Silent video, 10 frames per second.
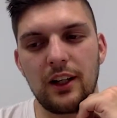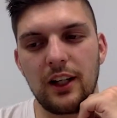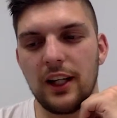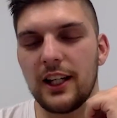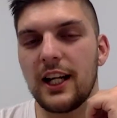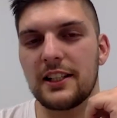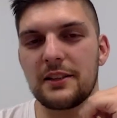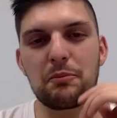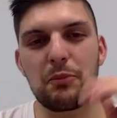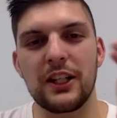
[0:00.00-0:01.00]
it
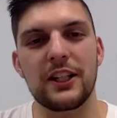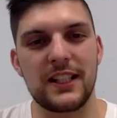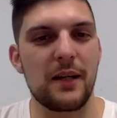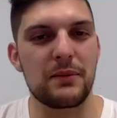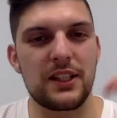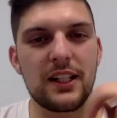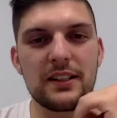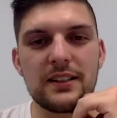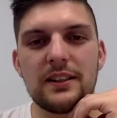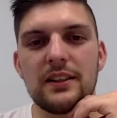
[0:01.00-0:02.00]
hasn't been the same
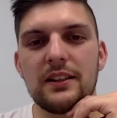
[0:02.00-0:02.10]
since.